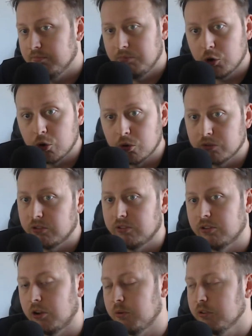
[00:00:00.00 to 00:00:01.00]
goals
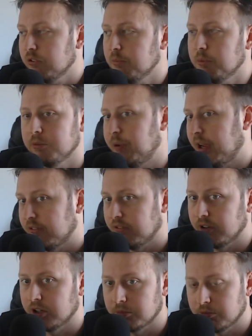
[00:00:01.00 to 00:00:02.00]
is always to build passive
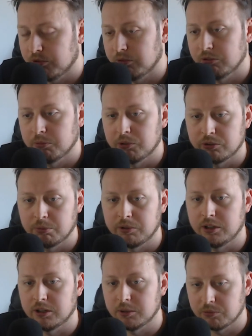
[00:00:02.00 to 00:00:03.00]
income streams and multiple
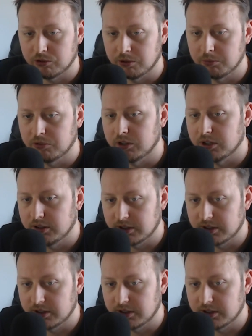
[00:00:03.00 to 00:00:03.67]
income streams to,